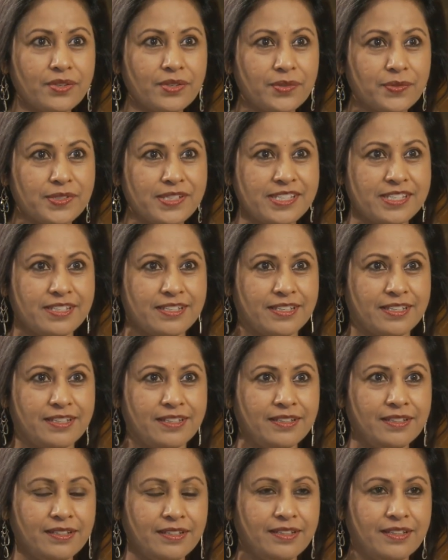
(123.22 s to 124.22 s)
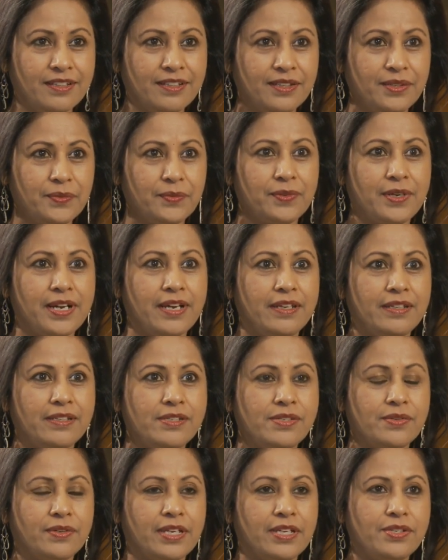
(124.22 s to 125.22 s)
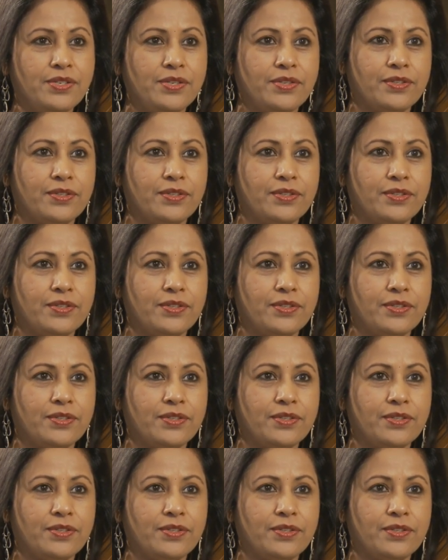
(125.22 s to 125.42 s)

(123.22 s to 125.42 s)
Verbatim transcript: University right, to get